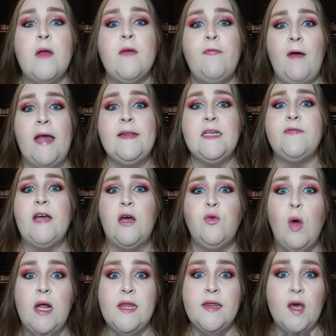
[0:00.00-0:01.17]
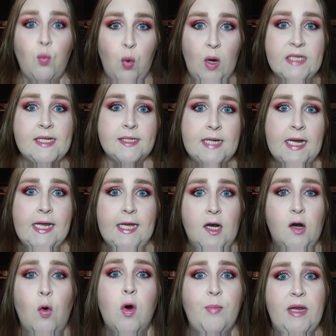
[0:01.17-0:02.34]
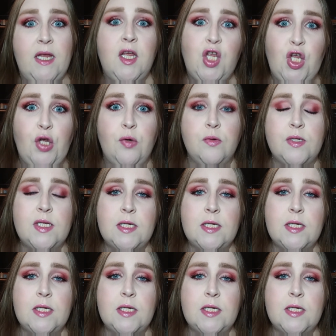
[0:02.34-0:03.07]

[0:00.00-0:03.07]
finally found one that wasn't taken or being used.